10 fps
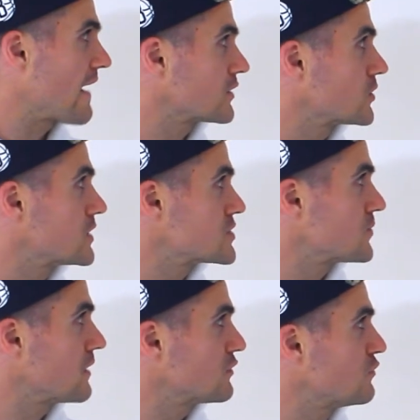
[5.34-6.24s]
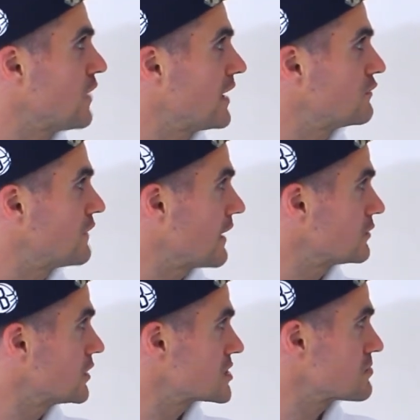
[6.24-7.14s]
factoring. So we have to find a
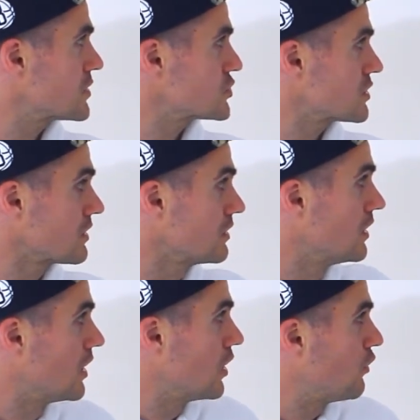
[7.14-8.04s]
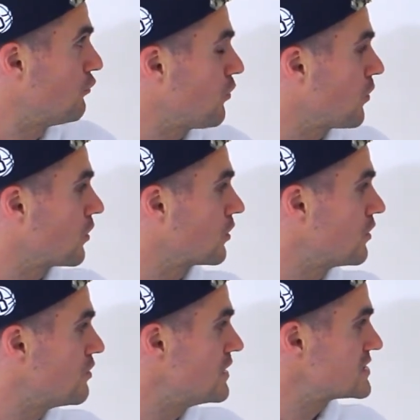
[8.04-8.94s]
factored expression for
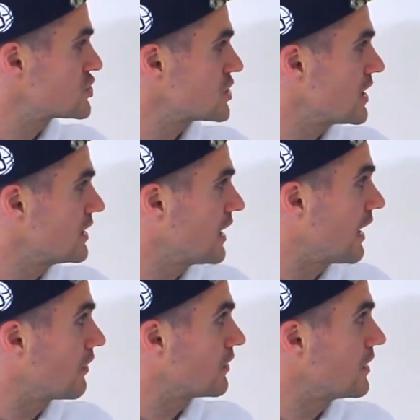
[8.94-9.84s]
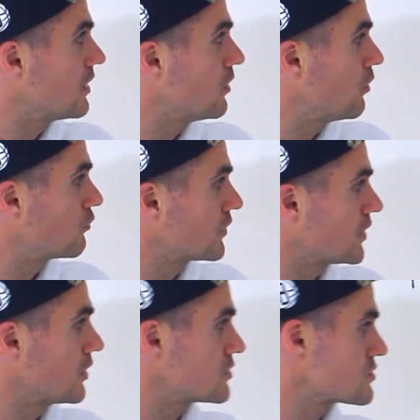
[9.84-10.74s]
this shaded area over here.